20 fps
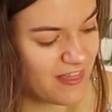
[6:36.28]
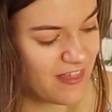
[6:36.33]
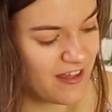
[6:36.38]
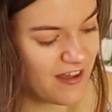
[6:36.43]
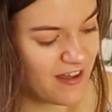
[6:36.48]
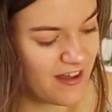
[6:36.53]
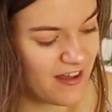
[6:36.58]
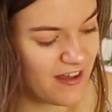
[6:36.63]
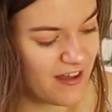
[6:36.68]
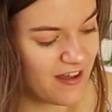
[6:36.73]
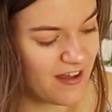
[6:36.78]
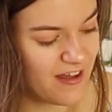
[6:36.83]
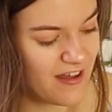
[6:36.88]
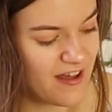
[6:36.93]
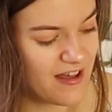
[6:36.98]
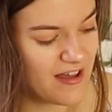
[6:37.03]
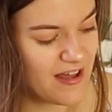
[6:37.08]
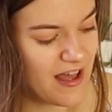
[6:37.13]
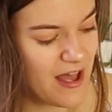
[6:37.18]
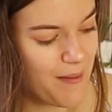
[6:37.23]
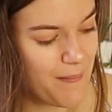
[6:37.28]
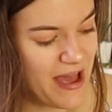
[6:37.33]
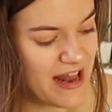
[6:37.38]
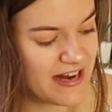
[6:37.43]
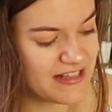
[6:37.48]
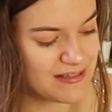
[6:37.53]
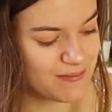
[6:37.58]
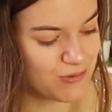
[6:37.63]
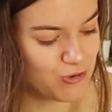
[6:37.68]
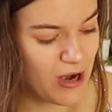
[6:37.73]
the
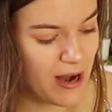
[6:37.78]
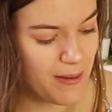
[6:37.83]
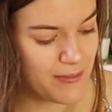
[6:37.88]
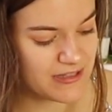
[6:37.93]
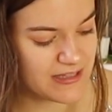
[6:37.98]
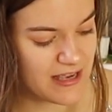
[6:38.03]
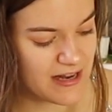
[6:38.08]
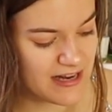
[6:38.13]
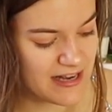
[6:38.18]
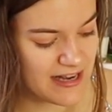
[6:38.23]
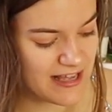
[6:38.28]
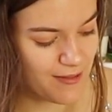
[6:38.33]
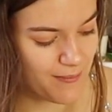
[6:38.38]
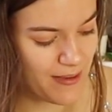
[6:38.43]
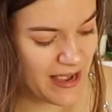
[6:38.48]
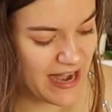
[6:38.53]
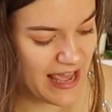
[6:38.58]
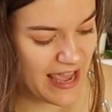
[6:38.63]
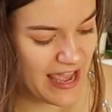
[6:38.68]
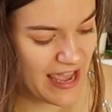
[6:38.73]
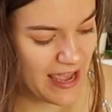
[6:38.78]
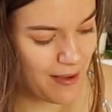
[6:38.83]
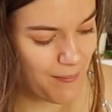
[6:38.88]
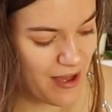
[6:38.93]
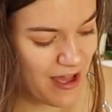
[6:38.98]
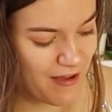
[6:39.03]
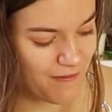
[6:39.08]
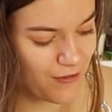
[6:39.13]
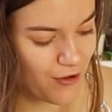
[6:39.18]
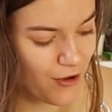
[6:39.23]
amount of subscribers underneath my name.
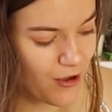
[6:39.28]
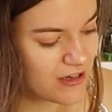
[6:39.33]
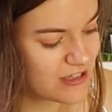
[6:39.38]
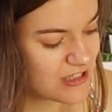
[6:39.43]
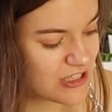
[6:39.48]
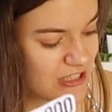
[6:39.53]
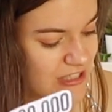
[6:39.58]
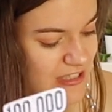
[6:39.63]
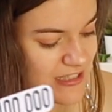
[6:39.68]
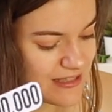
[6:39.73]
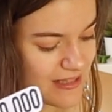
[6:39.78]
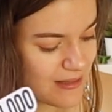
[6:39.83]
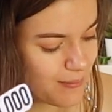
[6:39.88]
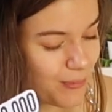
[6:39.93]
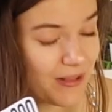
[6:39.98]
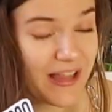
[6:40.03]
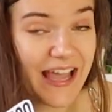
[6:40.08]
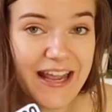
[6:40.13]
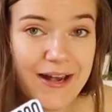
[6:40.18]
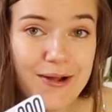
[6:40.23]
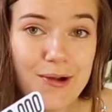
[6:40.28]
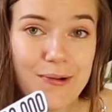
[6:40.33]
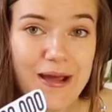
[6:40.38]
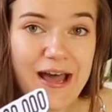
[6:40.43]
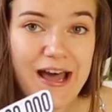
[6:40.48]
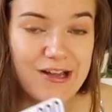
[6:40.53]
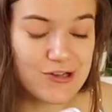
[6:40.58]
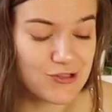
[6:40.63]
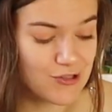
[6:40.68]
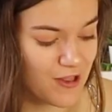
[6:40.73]
I've got just plain old
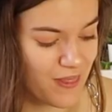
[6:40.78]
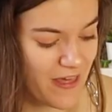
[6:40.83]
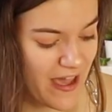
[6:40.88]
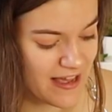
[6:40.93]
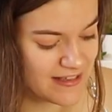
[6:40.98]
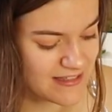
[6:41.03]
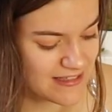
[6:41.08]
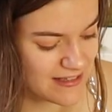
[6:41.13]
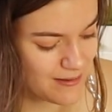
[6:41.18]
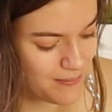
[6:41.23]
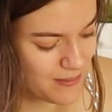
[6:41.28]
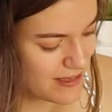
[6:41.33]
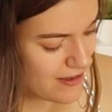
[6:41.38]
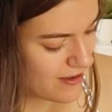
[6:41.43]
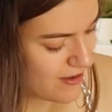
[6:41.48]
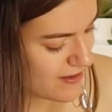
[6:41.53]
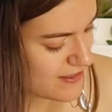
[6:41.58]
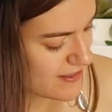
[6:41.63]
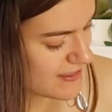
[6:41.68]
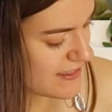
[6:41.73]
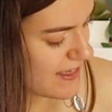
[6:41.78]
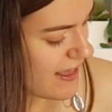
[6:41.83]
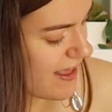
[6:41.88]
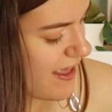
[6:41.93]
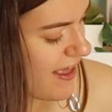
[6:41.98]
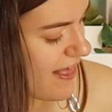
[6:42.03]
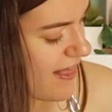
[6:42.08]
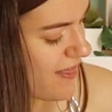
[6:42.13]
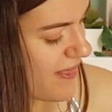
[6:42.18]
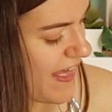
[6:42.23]
100,000 because
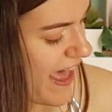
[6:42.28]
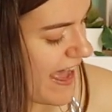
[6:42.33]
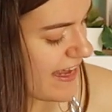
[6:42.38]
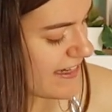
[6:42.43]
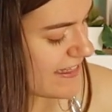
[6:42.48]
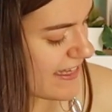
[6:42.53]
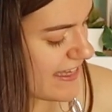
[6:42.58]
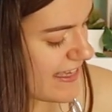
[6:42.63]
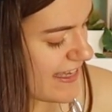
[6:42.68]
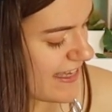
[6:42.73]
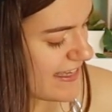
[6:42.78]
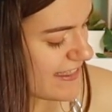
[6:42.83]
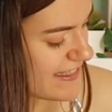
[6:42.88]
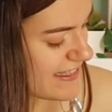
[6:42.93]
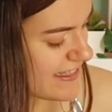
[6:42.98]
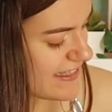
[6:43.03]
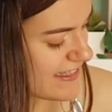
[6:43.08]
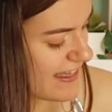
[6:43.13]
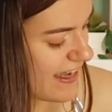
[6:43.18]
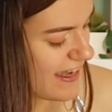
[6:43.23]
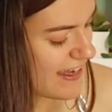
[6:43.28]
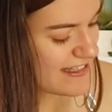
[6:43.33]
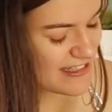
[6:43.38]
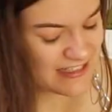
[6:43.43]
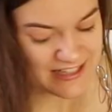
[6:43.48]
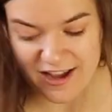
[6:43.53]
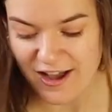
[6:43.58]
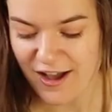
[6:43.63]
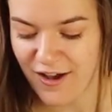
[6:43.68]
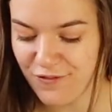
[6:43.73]
that is such
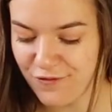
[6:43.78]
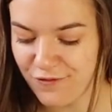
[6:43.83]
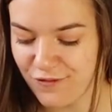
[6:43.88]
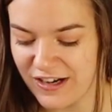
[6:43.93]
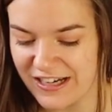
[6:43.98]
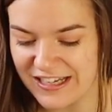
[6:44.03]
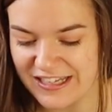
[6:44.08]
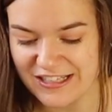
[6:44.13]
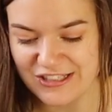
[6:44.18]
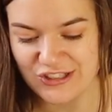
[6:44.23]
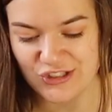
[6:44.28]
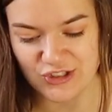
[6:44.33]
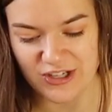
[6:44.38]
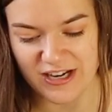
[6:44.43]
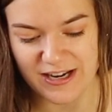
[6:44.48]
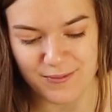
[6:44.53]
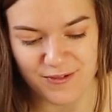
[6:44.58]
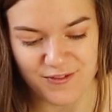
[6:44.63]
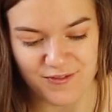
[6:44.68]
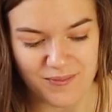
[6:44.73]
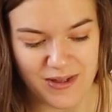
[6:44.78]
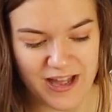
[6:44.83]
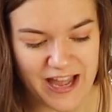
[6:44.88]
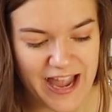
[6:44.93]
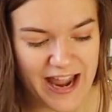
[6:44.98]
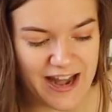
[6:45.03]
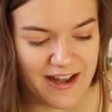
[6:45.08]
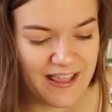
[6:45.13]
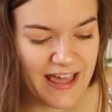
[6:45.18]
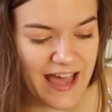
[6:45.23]
a freaking dream of
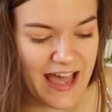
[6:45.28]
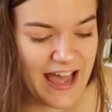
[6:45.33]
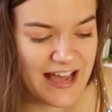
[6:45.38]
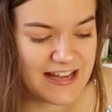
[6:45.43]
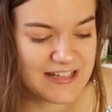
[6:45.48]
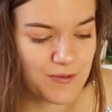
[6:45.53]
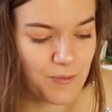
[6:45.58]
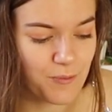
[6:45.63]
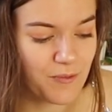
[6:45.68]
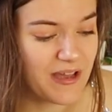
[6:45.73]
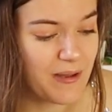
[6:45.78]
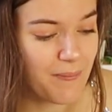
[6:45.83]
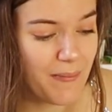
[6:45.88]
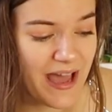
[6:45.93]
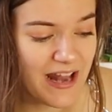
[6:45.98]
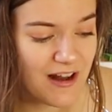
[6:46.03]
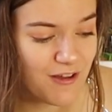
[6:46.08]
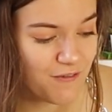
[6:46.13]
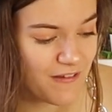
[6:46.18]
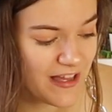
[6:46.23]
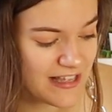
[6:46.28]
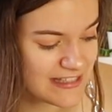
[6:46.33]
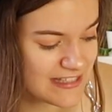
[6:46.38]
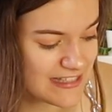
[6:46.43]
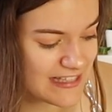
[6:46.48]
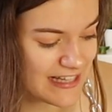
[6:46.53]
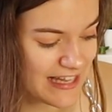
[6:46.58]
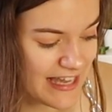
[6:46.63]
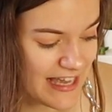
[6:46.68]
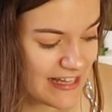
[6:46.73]
mine that we're
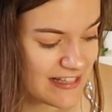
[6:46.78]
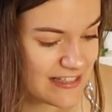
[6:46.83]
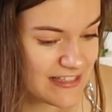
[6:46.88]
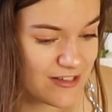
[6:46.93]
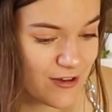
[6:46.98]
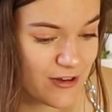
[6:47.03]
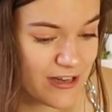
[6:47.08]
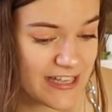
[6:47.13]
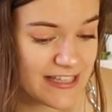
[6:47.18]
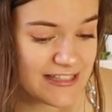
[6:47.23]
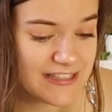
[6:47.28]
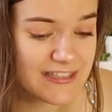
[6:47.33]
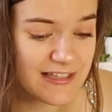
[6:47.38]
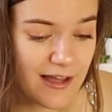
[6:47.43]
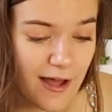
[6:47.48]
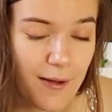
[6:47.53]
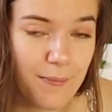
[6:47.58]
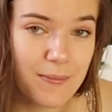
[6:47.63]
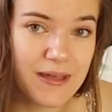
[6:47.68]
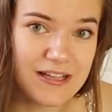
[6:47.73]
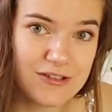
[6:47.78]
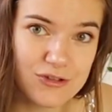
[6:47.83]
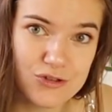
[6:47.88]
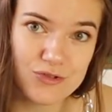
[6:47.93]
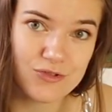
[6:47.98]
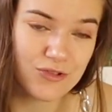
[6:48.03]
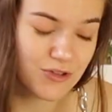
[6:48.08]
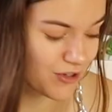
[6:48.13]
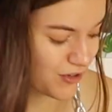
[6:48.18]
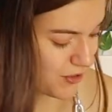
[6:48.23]
manifesting it. So it's coming
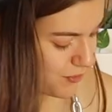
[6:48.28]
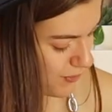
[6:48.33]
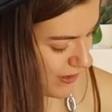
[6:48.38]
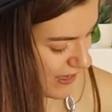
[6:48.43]
true.